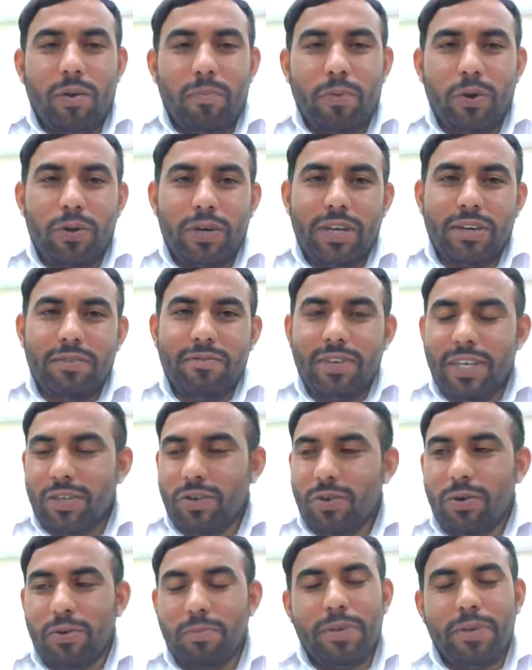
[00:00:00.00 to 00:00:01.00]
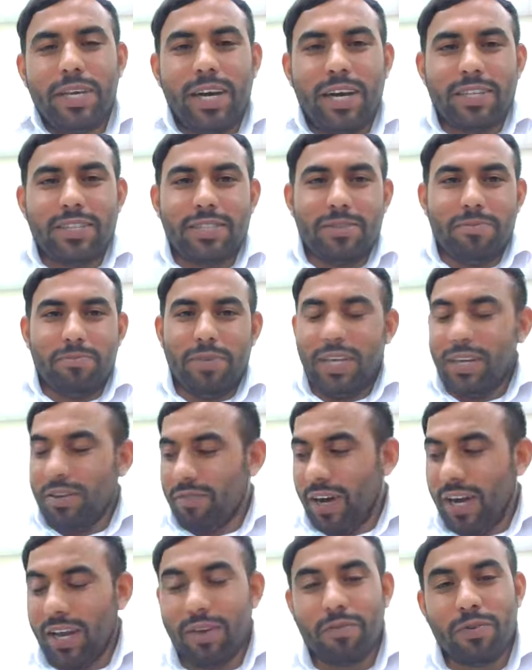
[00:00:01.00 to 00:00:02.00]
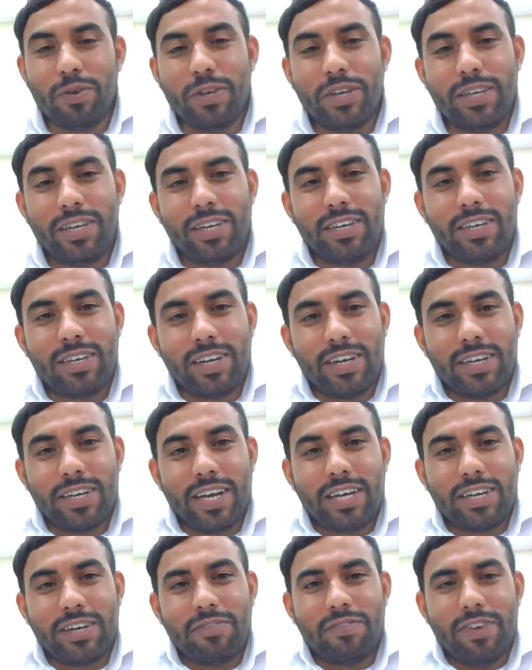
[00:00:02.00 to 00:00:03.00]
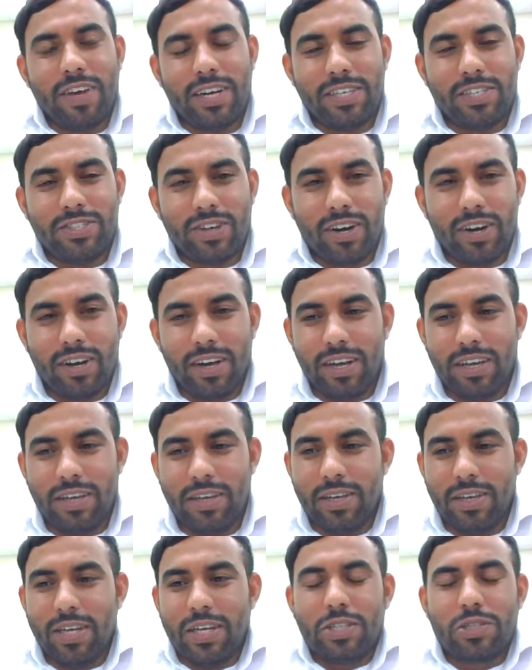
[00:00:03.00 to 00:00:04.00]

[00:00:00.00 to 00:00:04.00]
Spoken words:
uploading video, because meanwhile we contact very shortly.